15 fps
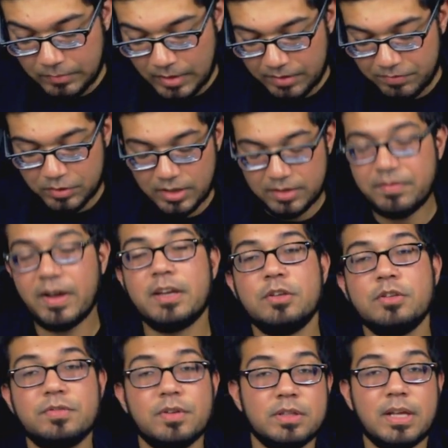if you did find it
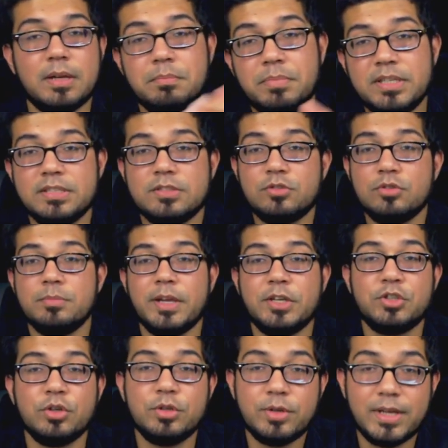useful, then please do make
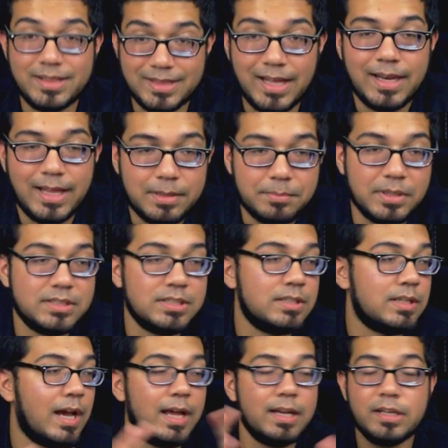sure you hit that like button.
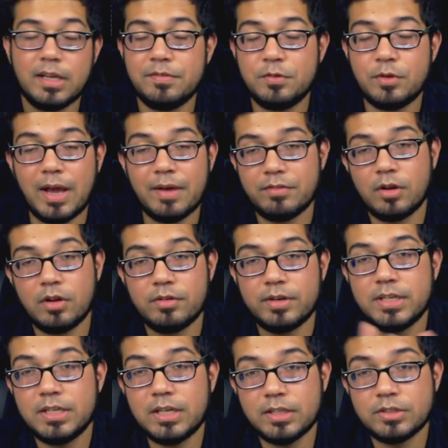And if you haven't
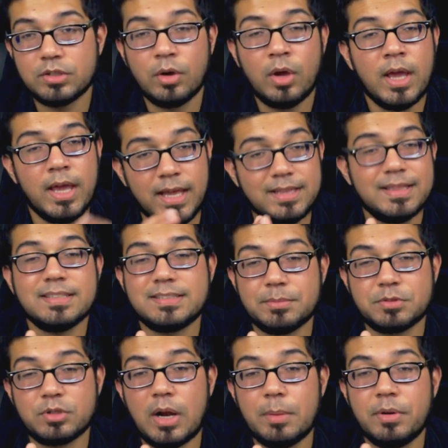already done so, hit that
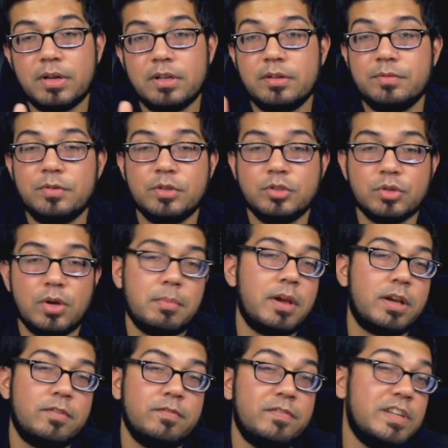subscribe button if you enjoy my
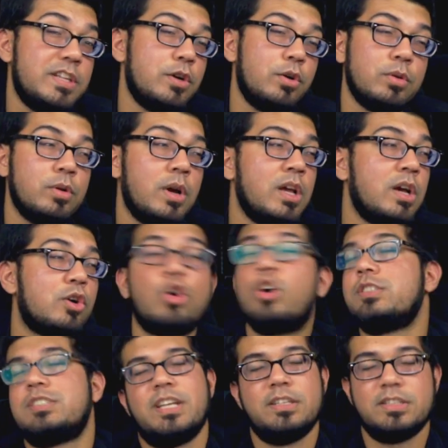video
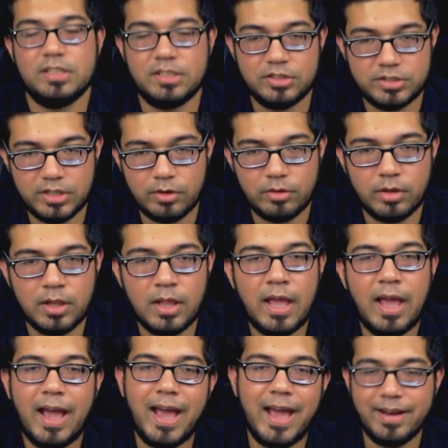content in general.
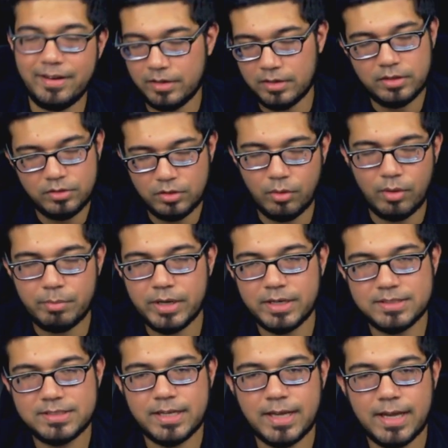And you know what I'm going to
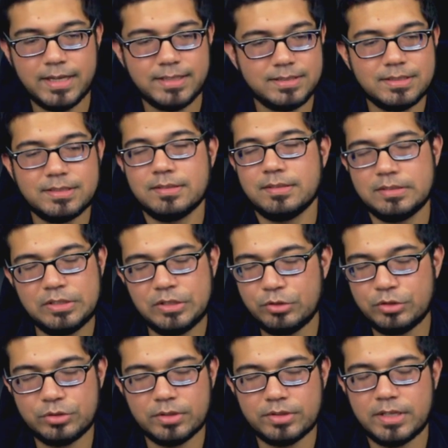say, guys,
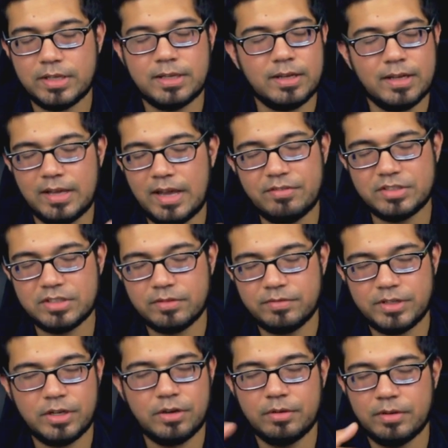usual thing, every single
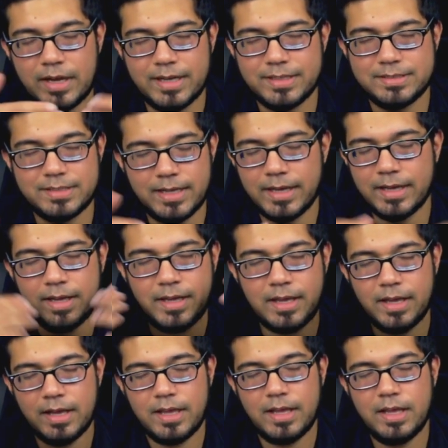video, I say it.
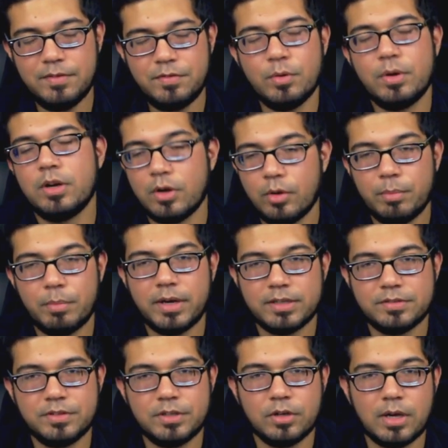If you want to know when my
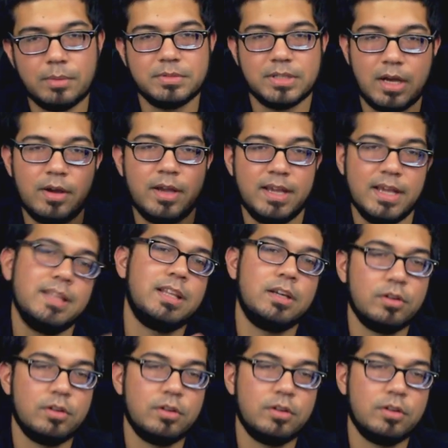next video comes out, hit that